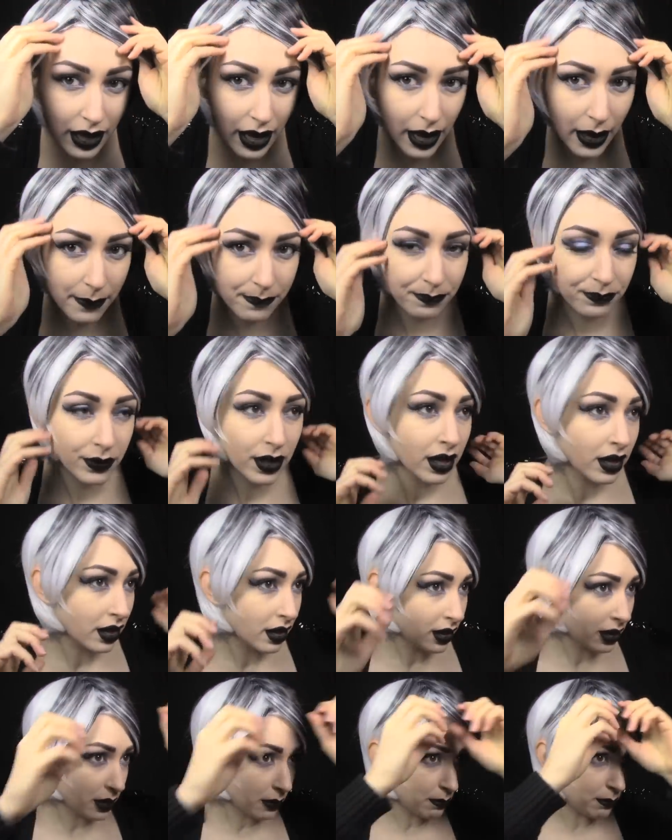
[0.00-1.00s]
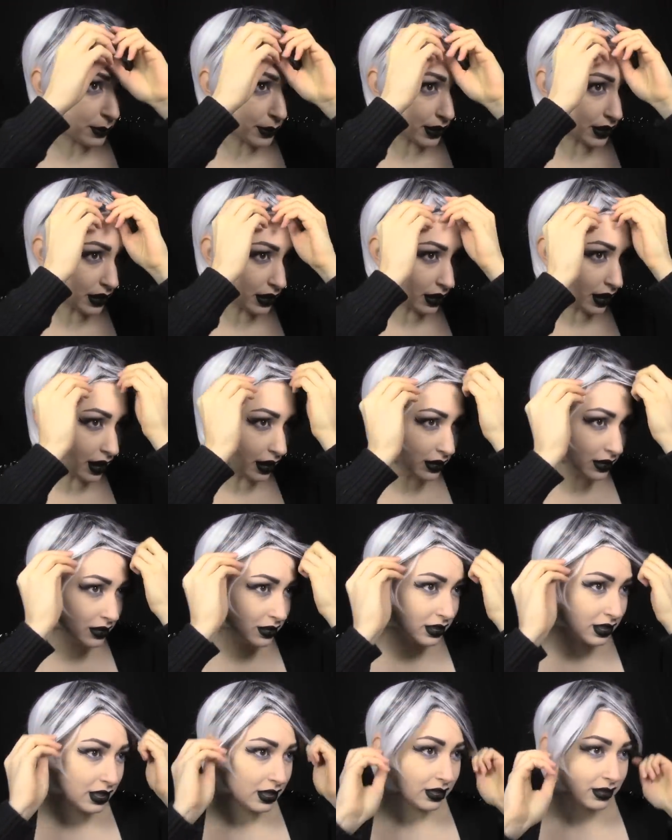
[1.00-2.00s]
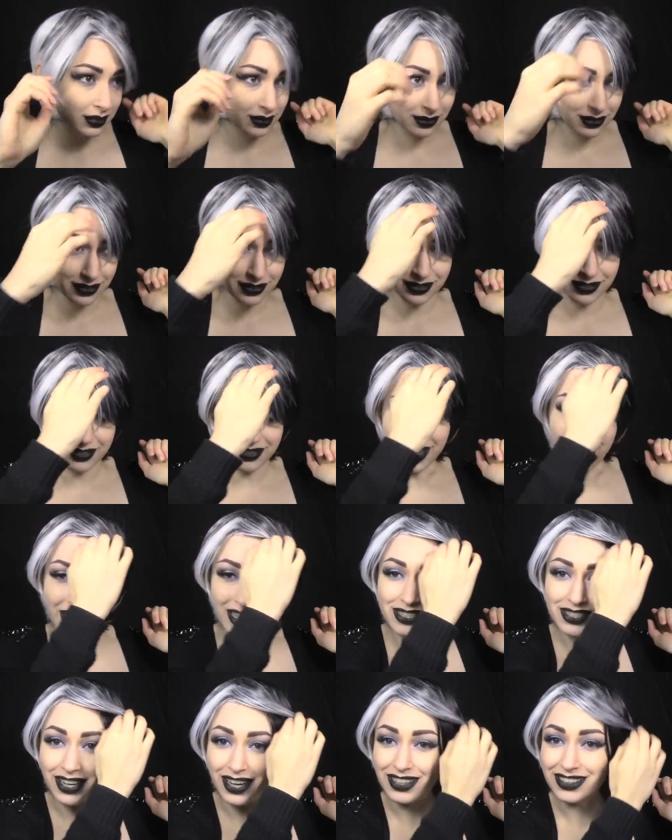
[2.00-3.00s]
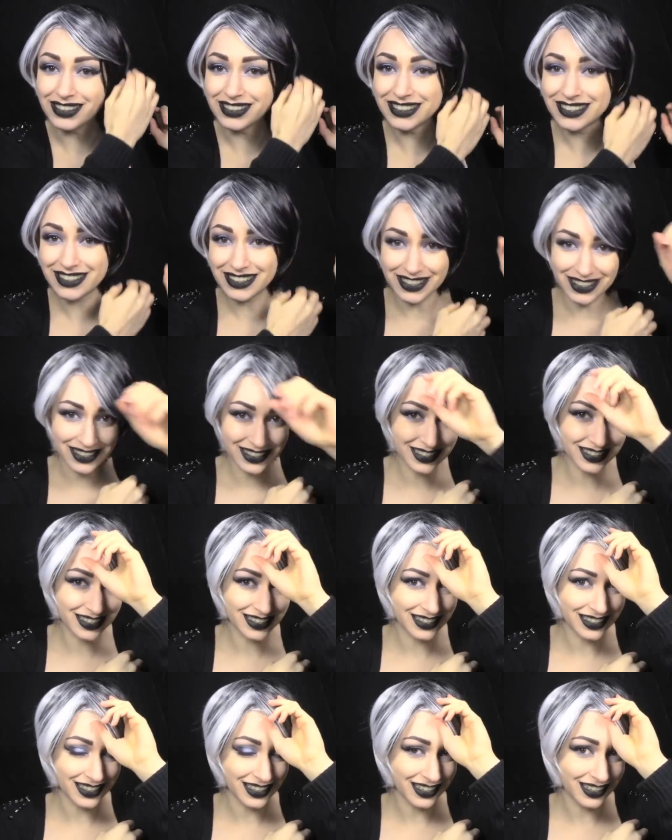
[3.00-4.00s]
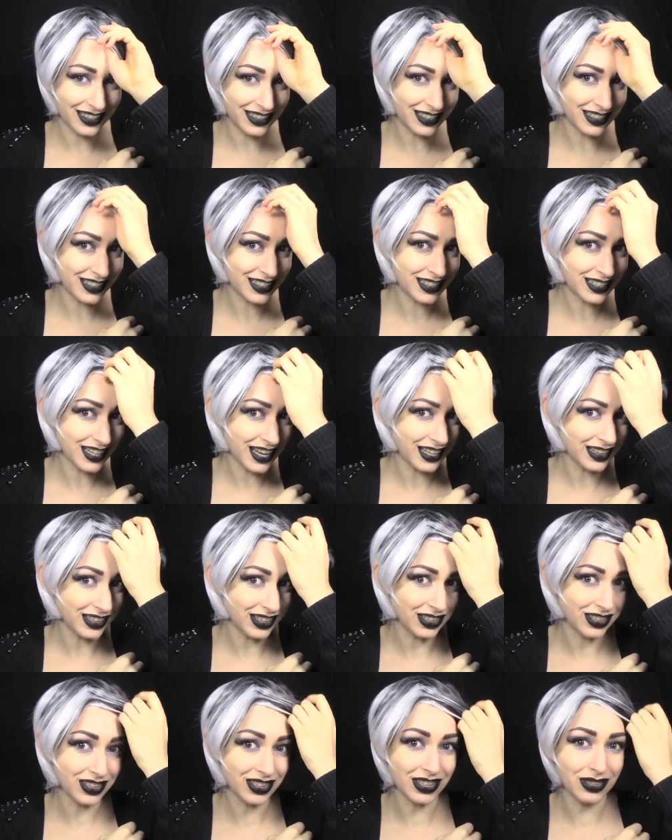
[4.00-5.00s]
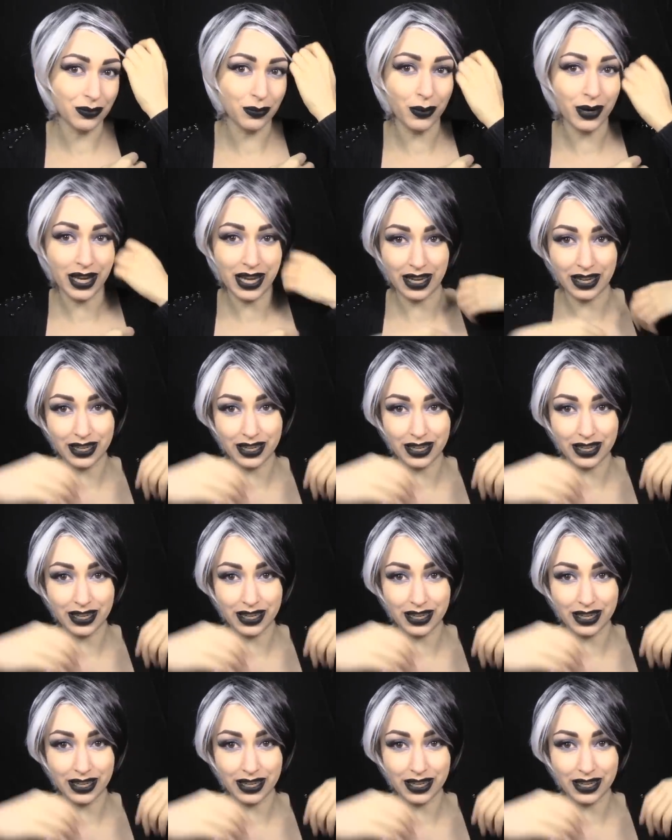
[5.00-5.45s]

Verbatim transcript: cap, but honestly, nine dollars, this is an insanely good wig